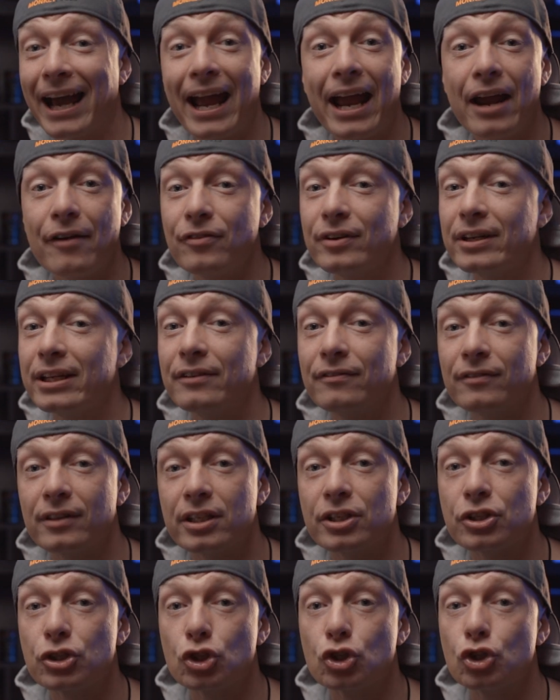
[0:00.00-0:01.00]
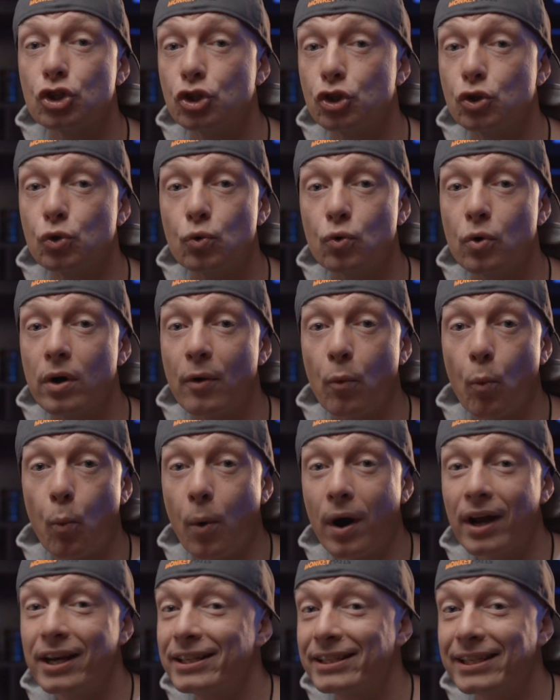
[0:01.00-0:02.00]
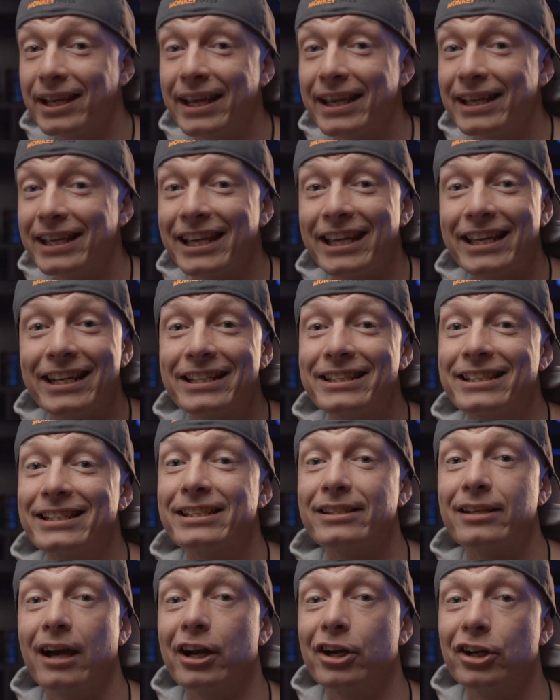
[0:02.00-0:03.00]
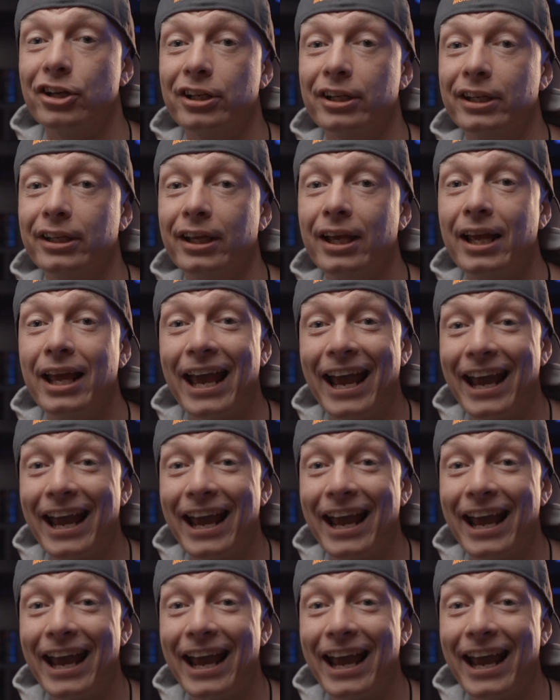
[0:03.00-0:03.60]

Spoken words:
I haven't even listened to one take in its entirety.